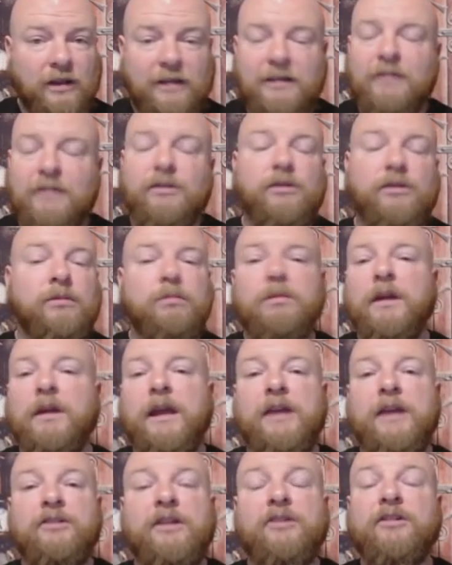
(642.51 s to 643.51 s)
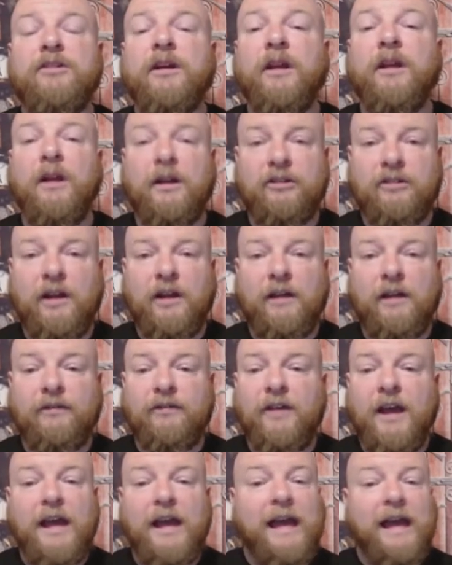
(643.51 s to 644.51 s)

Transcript: Uh, he's he's done a lot of stuff,